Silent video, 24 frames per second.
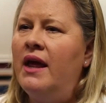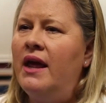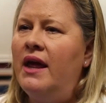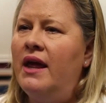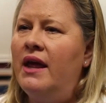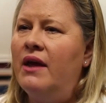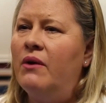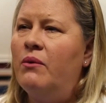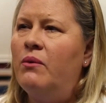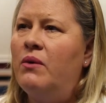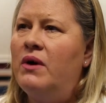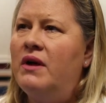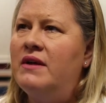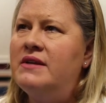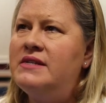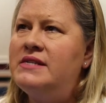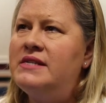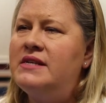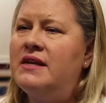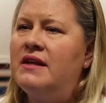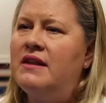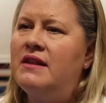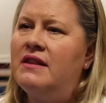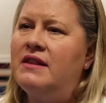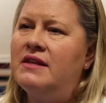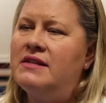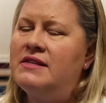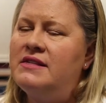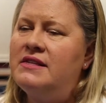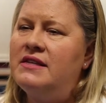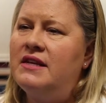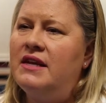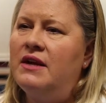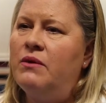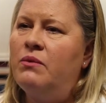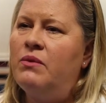it was the,
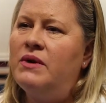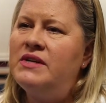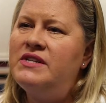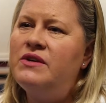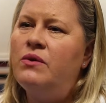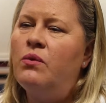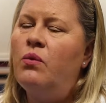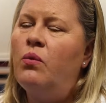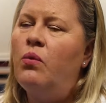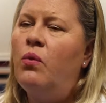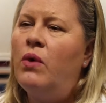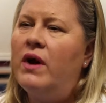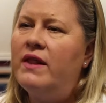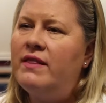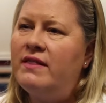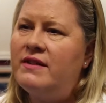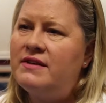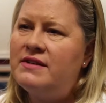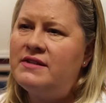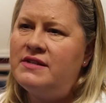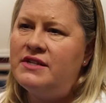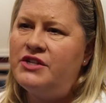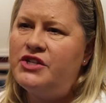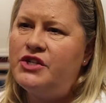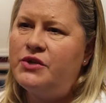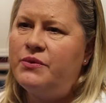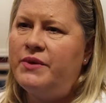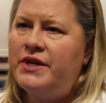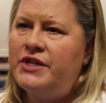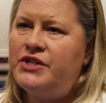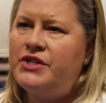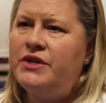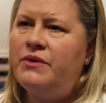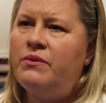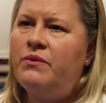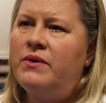it wasn't what the
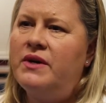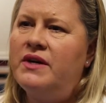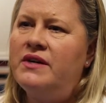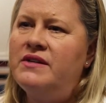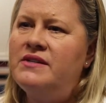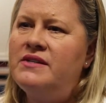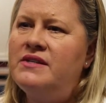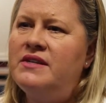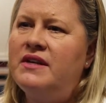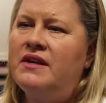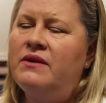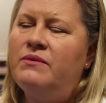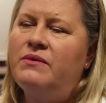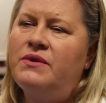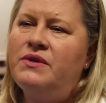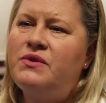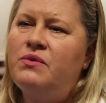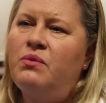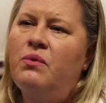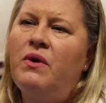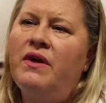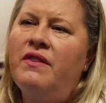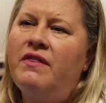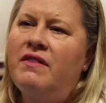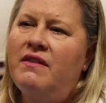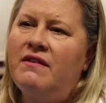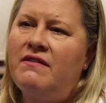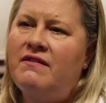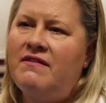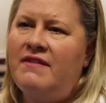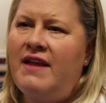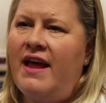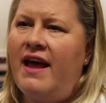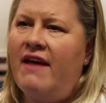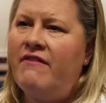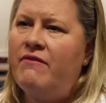situation was, it was what the
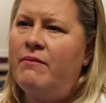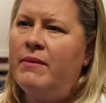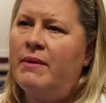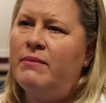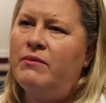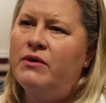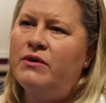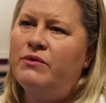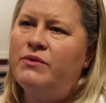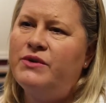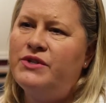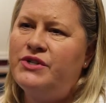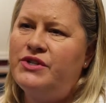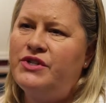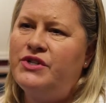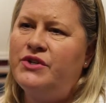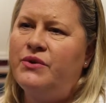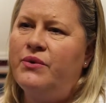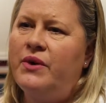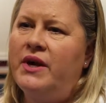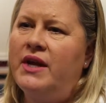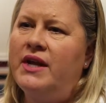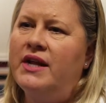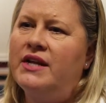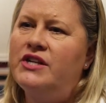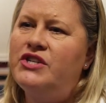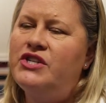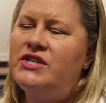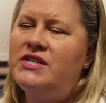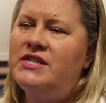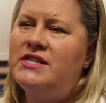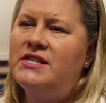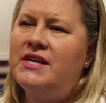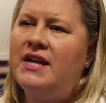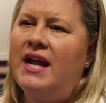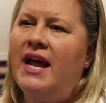staff member was doing. And she
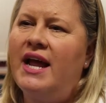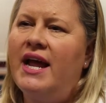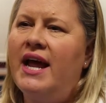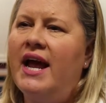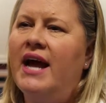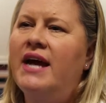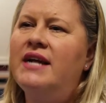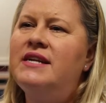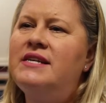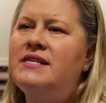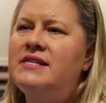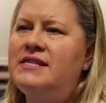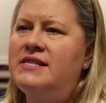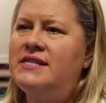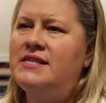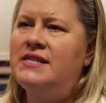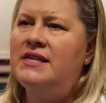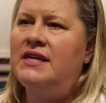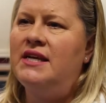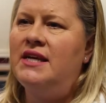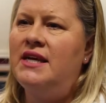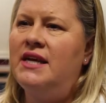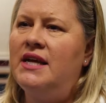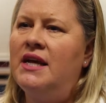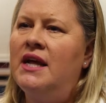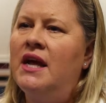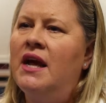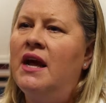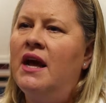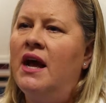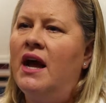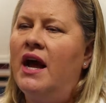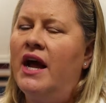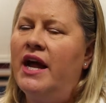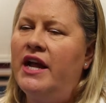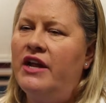said, I got to see
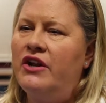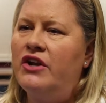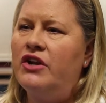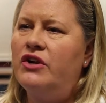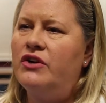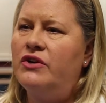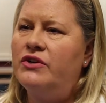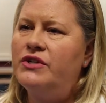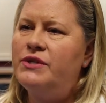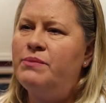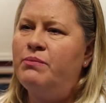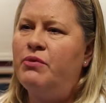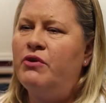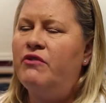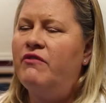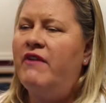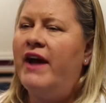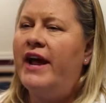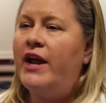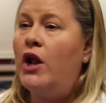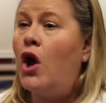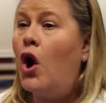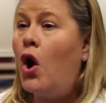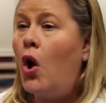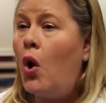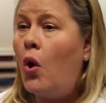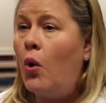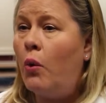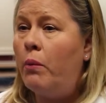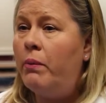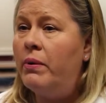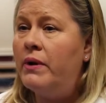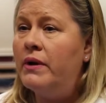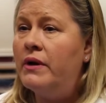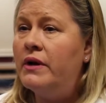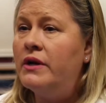a nurse provide
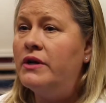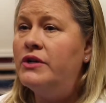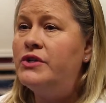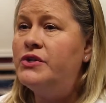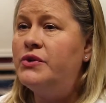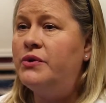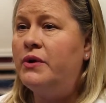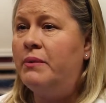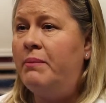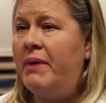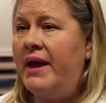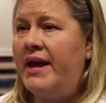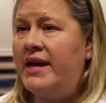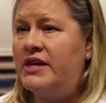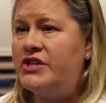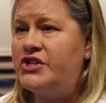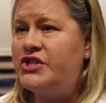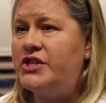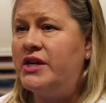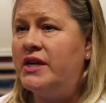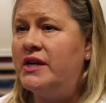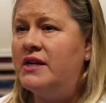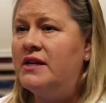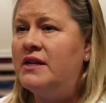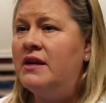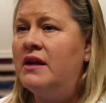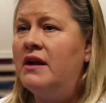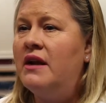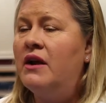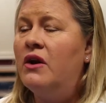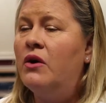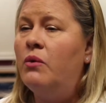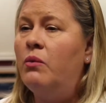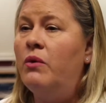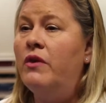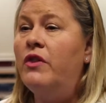hope to a patient
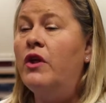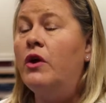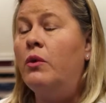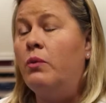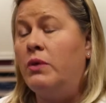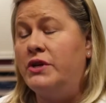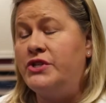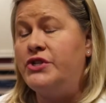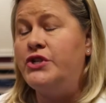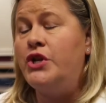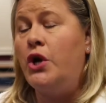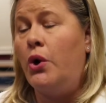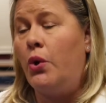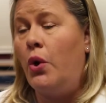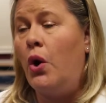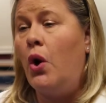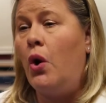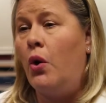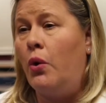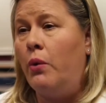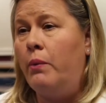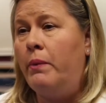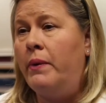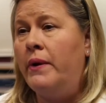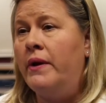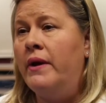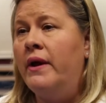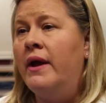when there was no hope.